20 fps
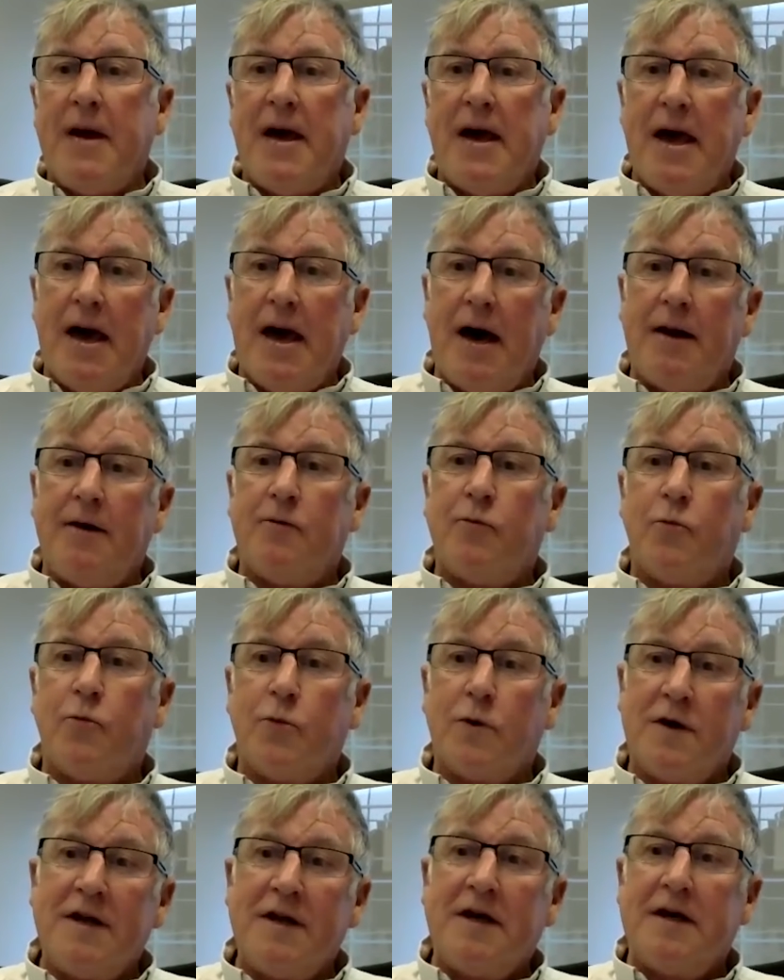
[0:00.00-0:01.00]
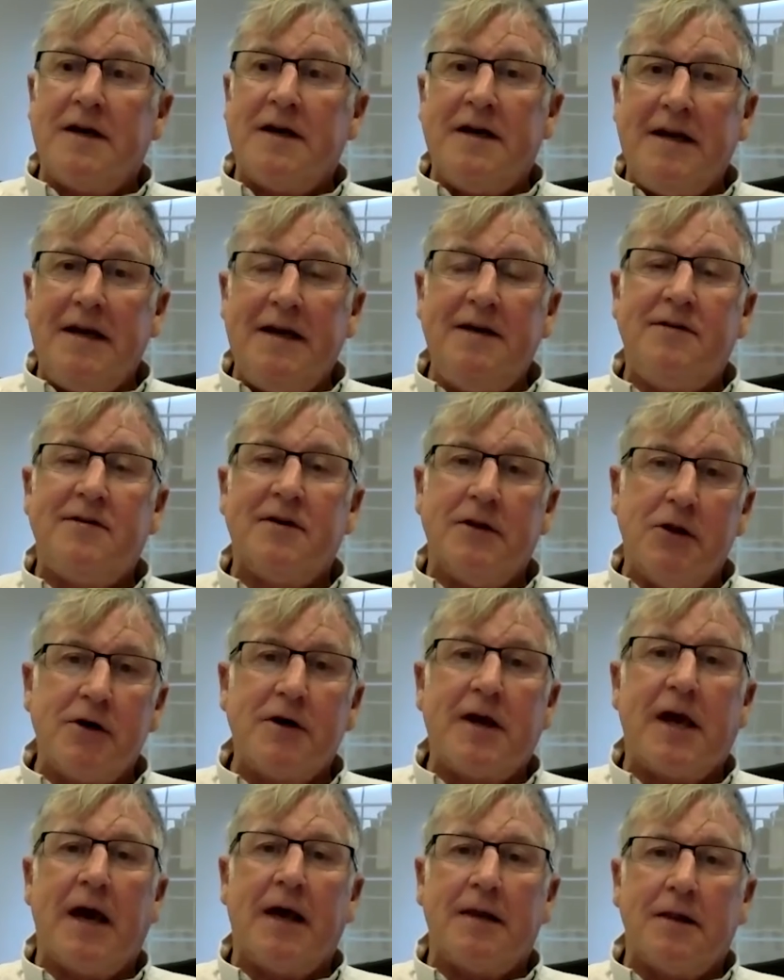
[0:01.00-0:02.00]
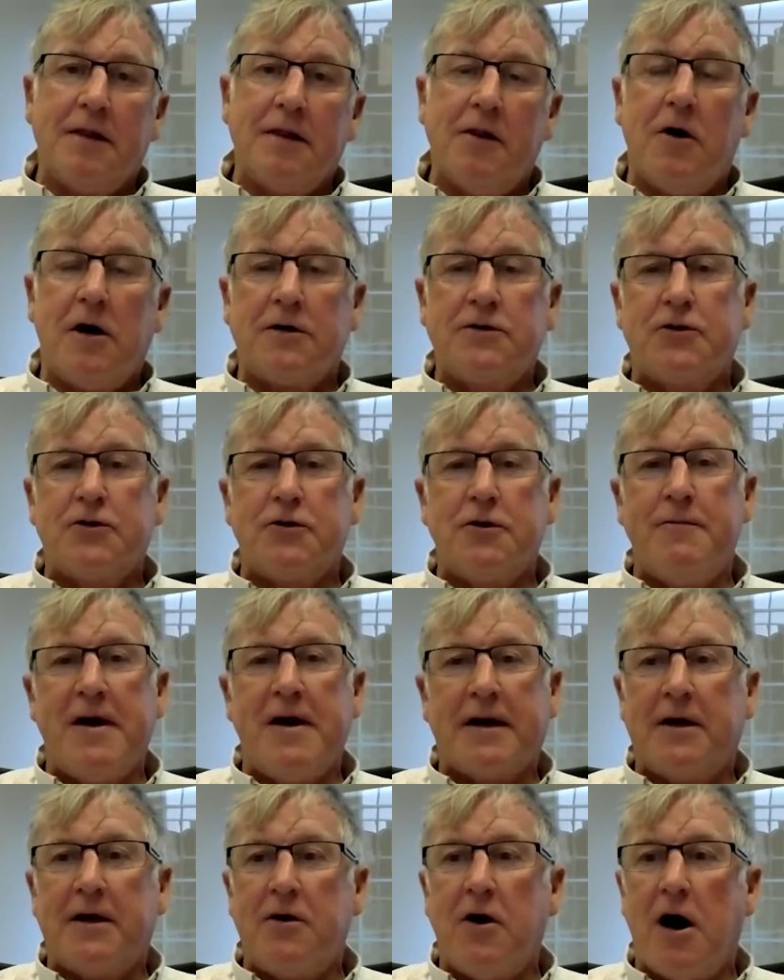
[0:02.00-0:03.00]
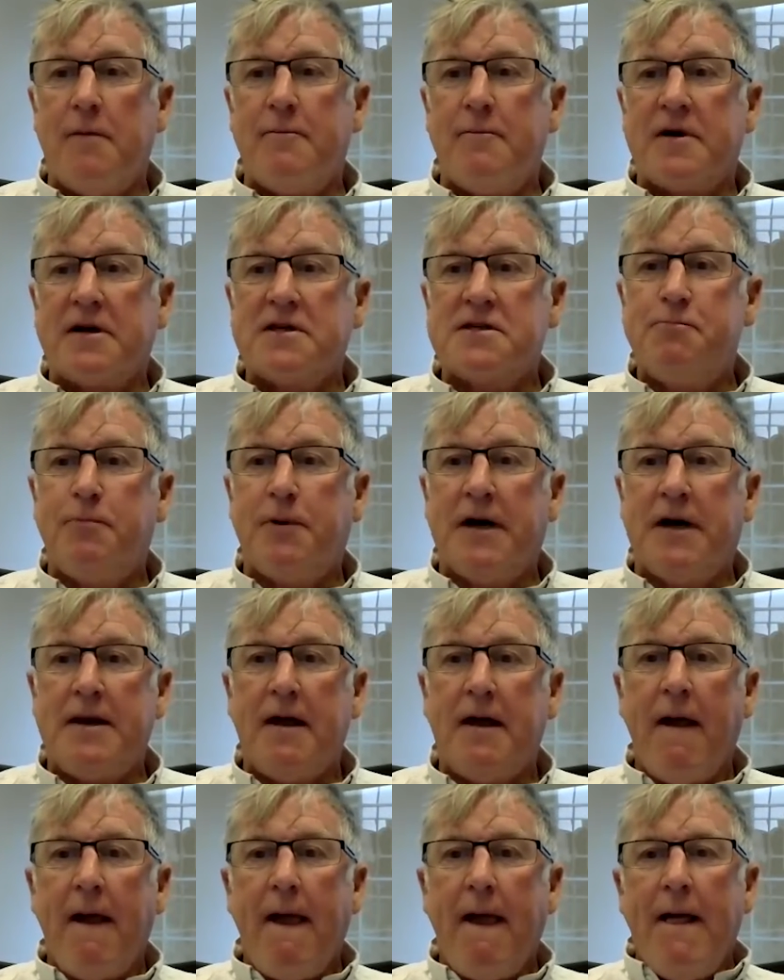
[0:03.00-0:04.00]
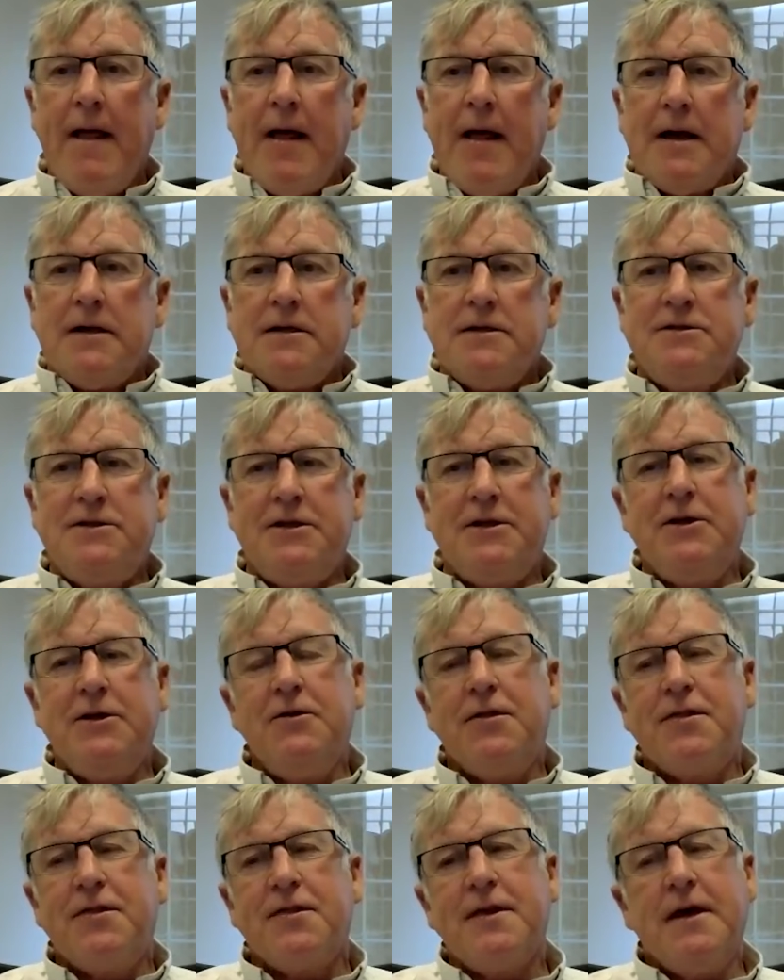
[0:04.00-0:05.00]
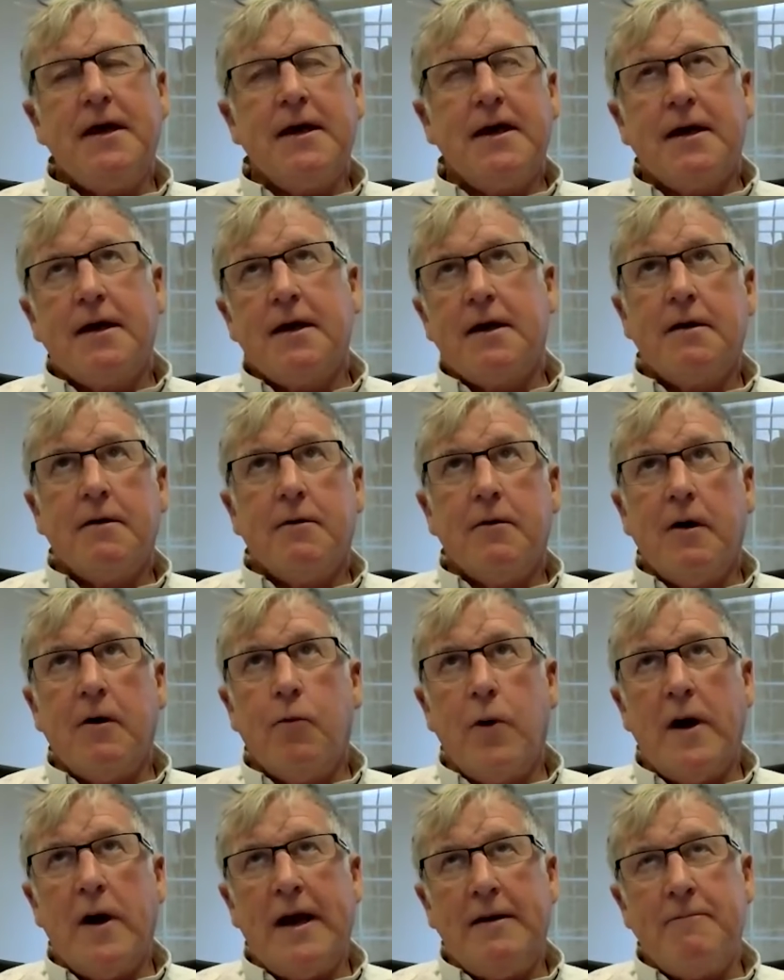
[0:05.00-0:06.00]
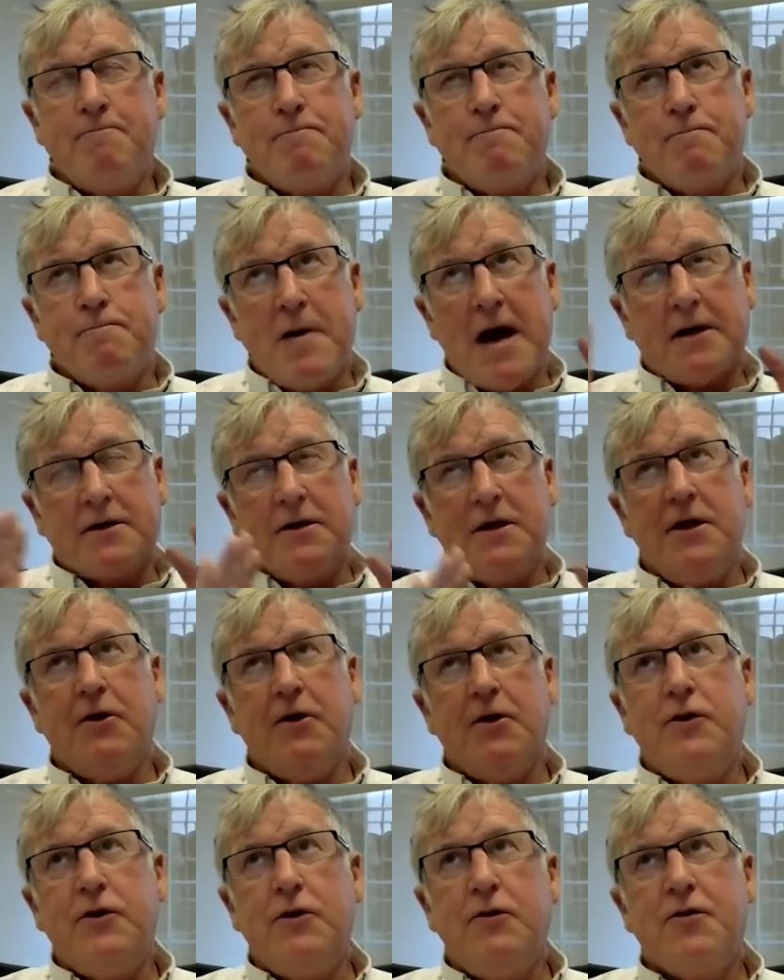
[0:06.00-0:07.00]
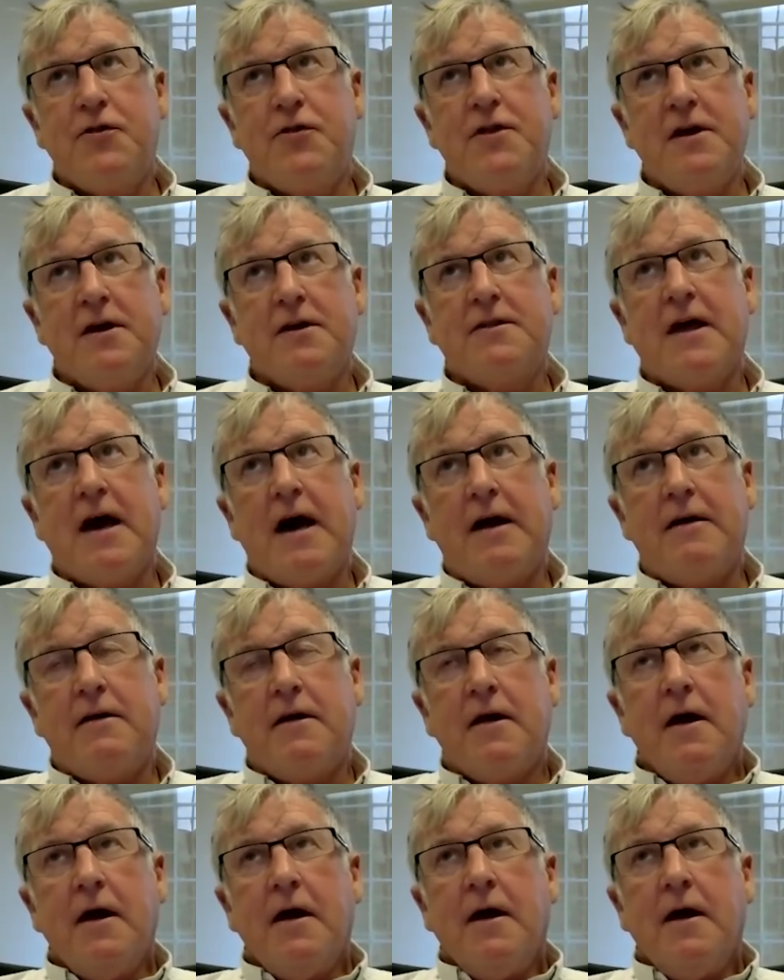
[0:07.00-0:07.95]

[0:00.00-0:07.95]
And we're going to need to look at long-term economics. But do you think, Wayne, back to you, do you think that